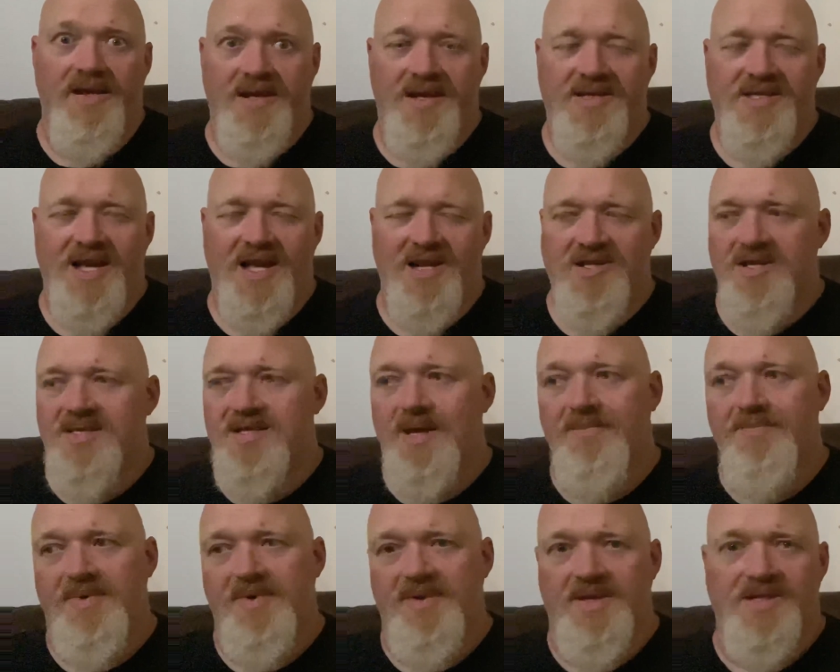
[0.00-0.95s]
it's actually
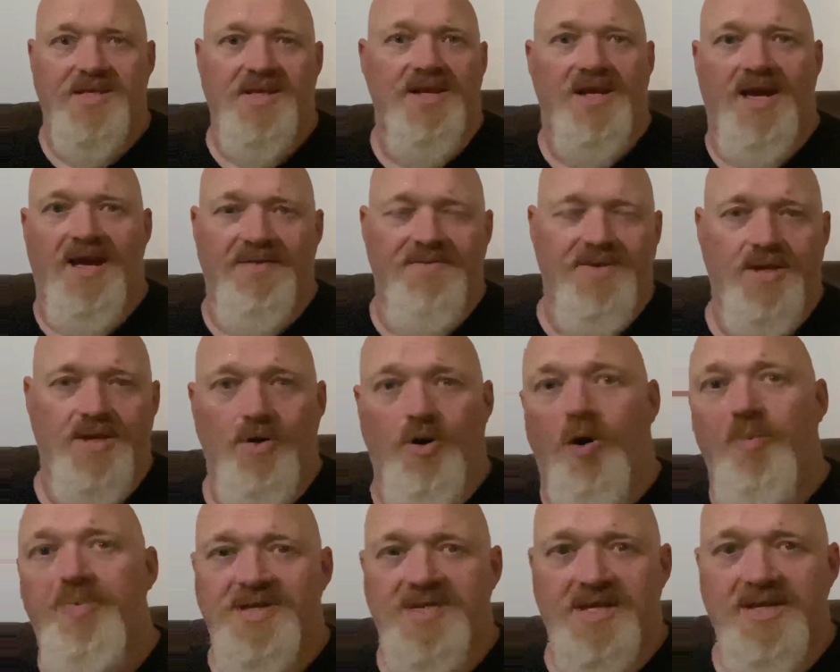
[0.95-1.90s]
something that's going to have the
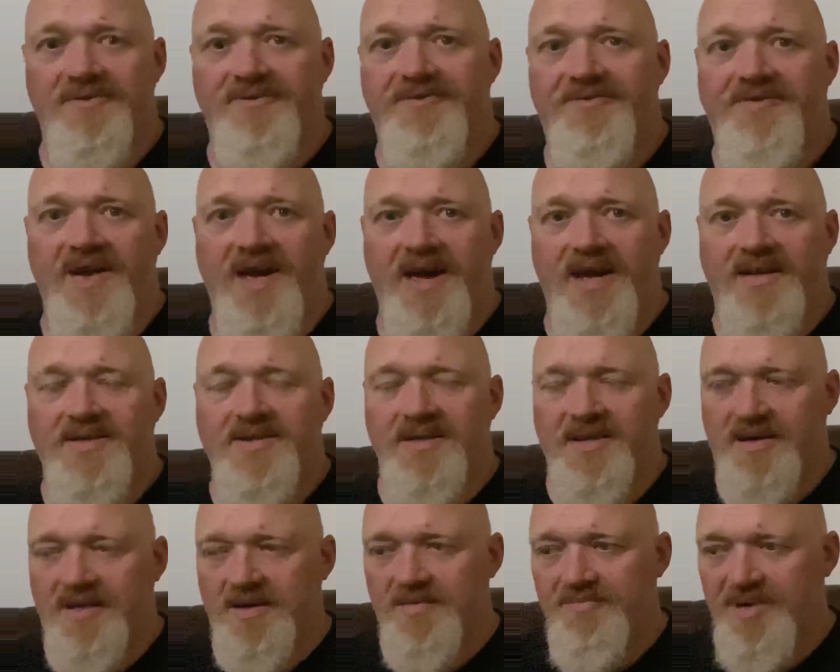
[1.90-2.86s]
opposite effect,
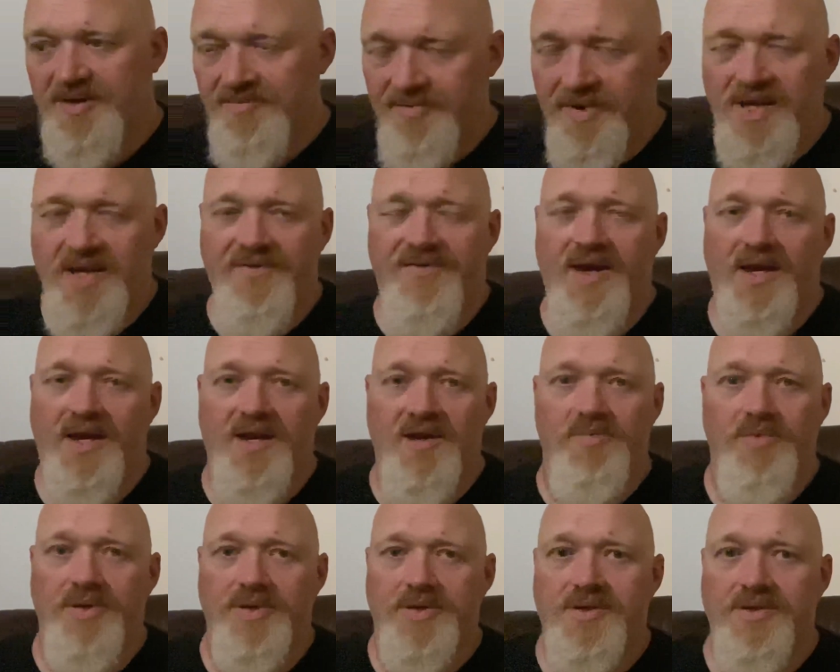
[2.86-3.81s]
it can be really
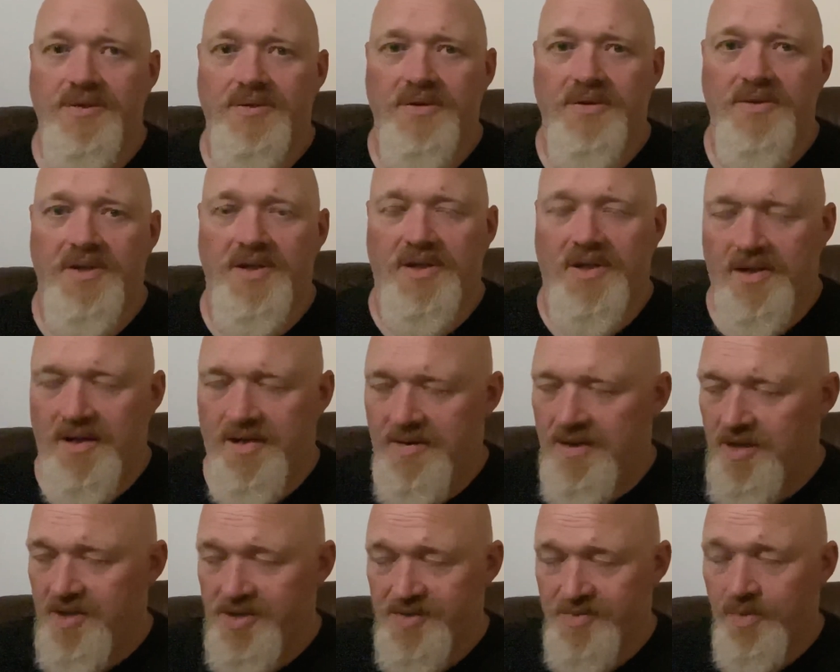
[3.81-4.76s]
valuable
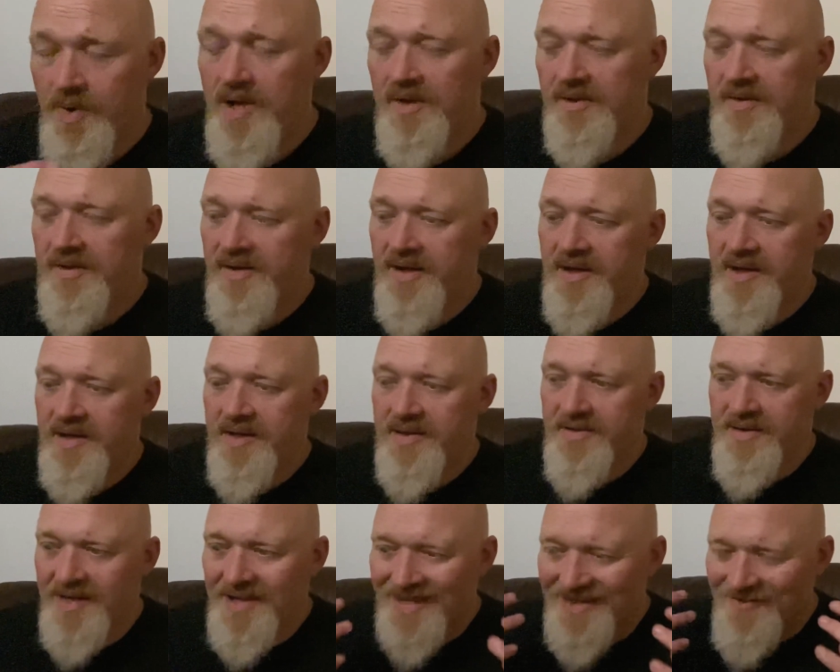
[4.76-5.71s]
as well,
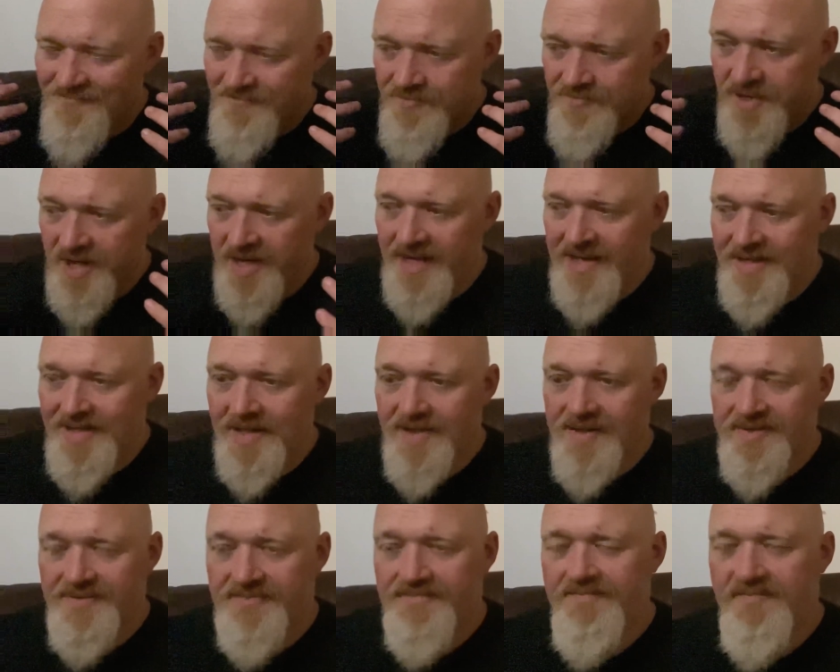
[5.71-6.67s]
and it really
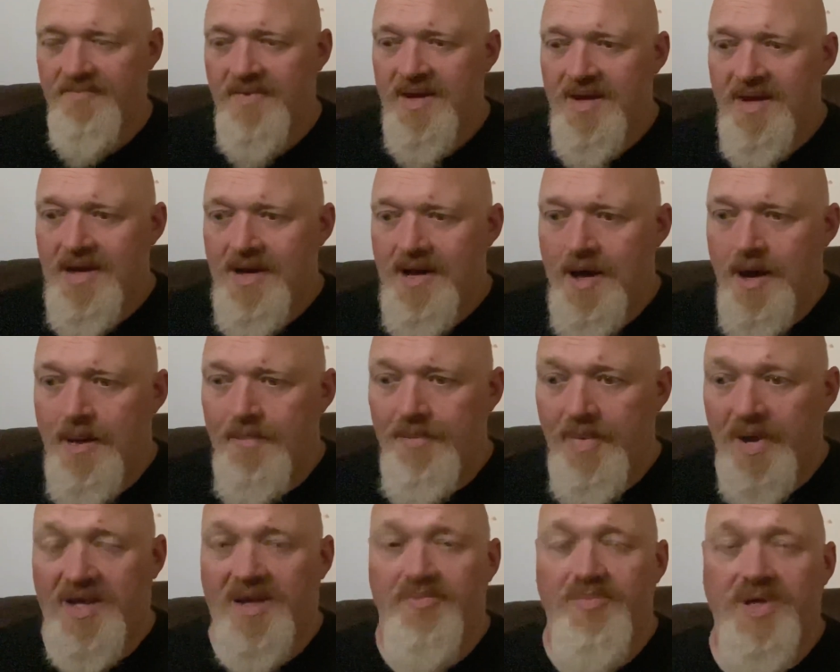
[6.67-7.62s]
does
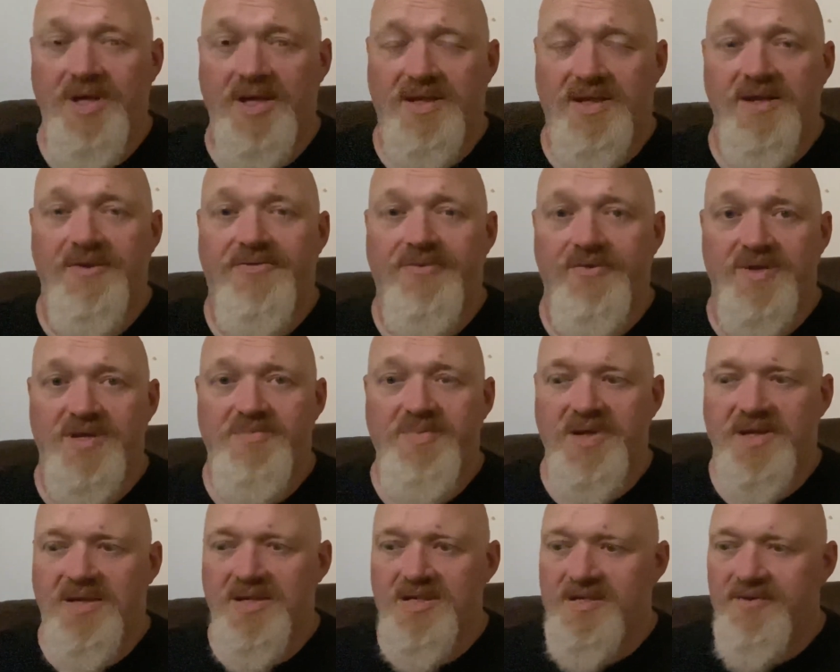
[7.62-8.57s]
make a big difference,
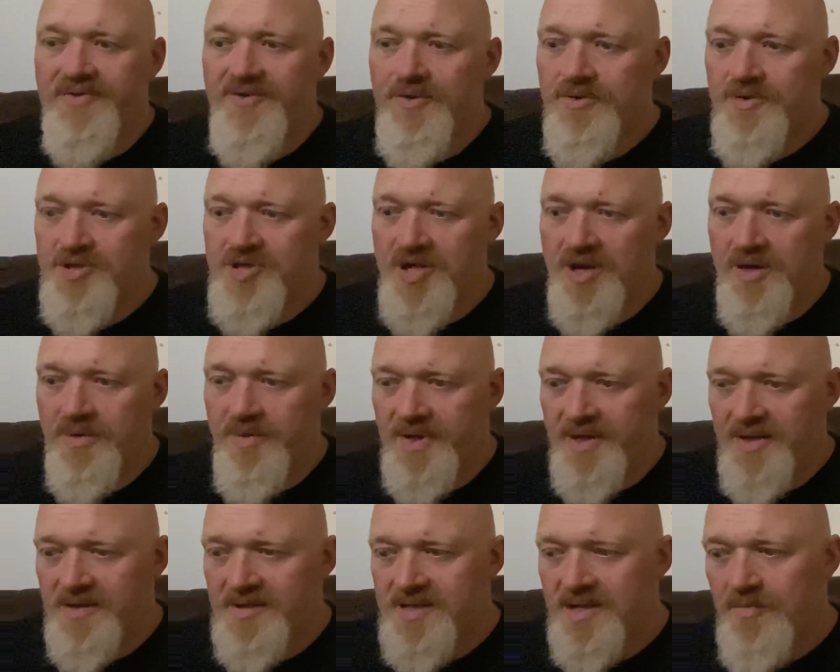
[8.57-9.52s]
because if you're
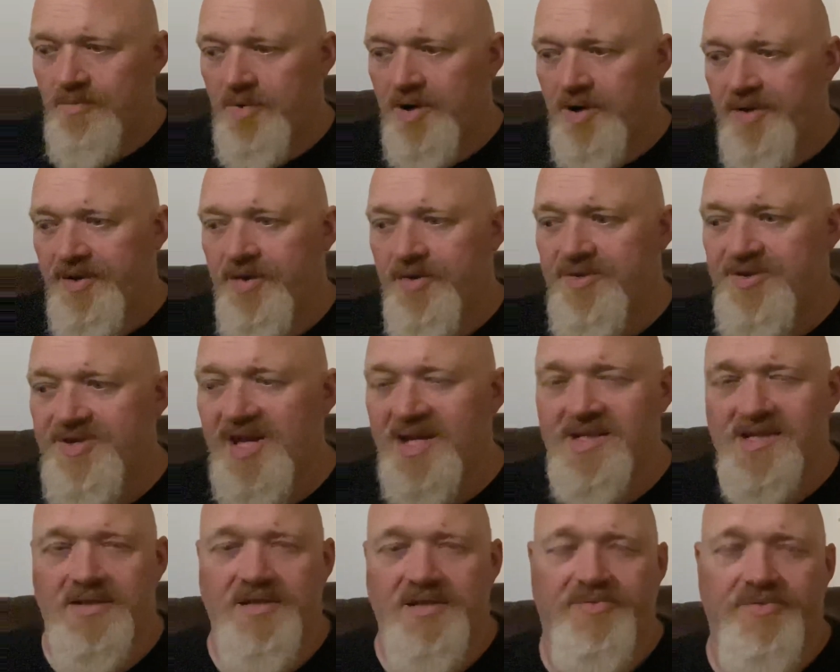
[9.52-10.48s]
showing someone who
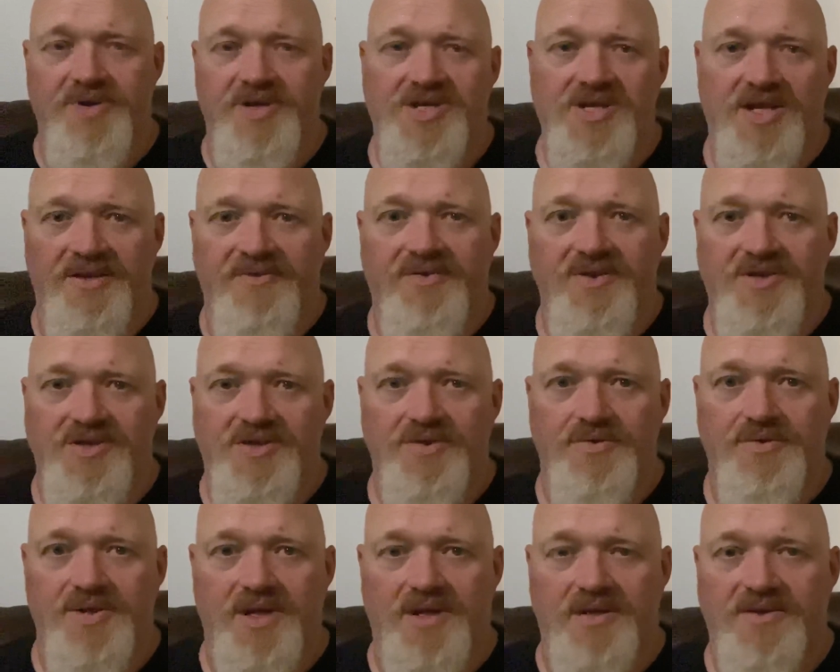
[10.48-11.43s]
doesn't appreciate
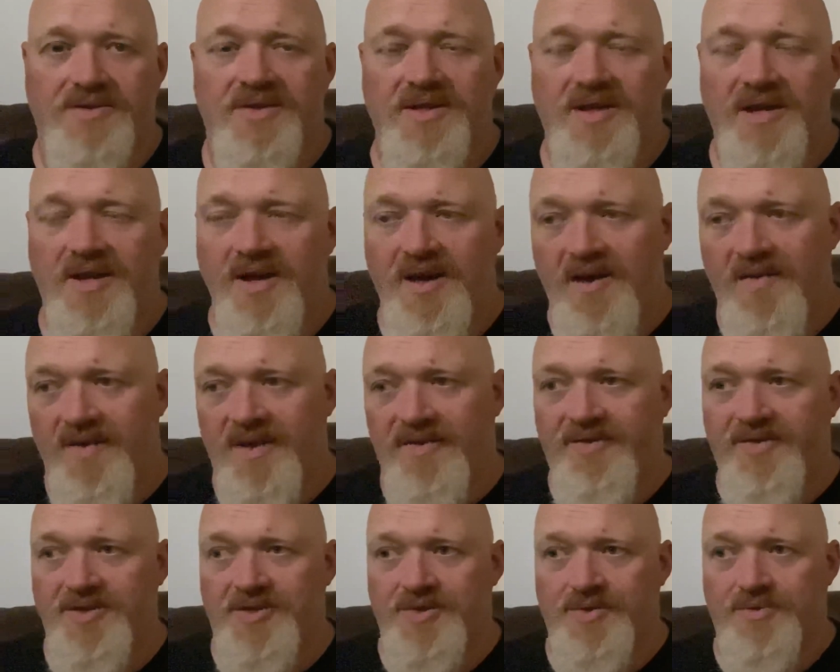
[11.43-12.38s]
physical touch, that
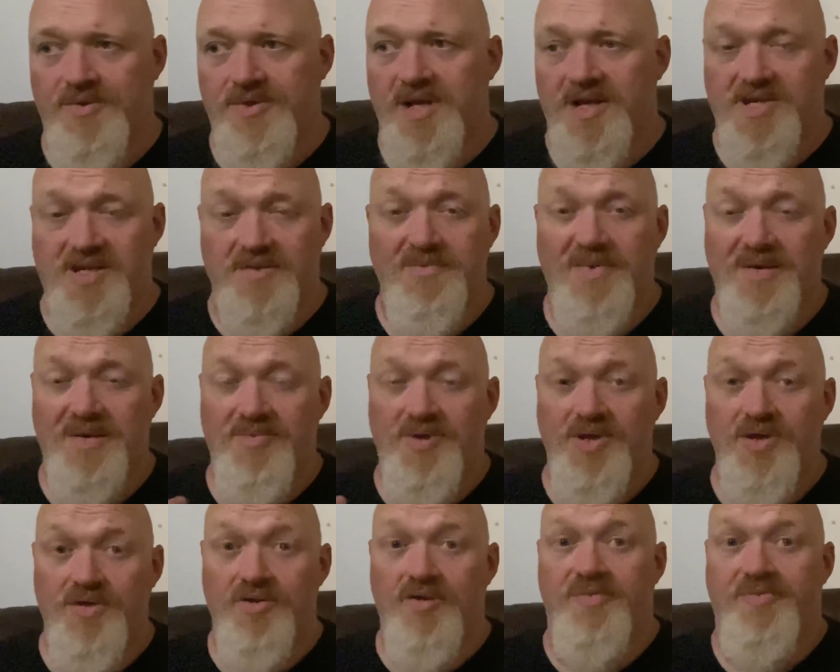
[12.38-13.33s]
physical touch, it may be
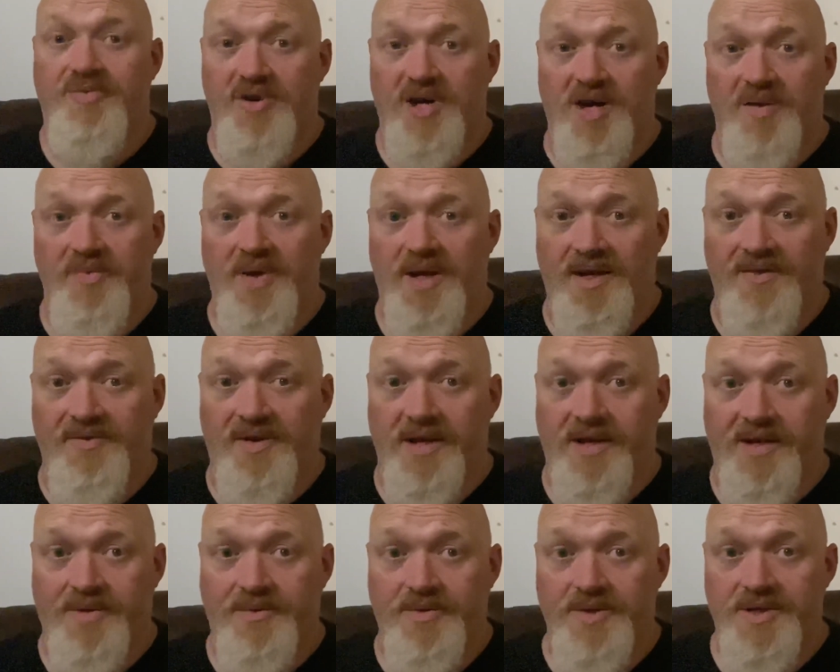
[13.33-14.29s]
your primary love
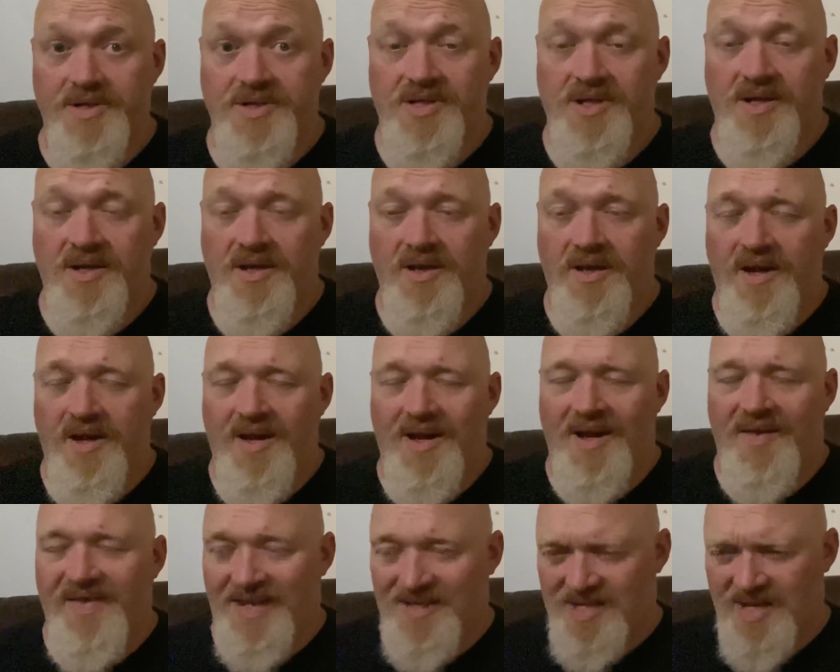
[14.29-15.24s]
language,
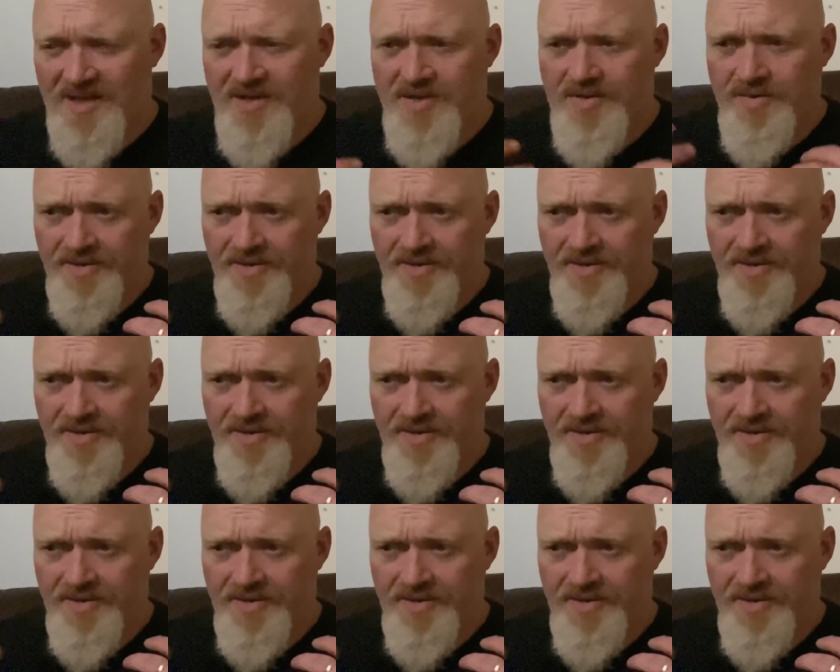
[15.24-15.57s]
and that's how you're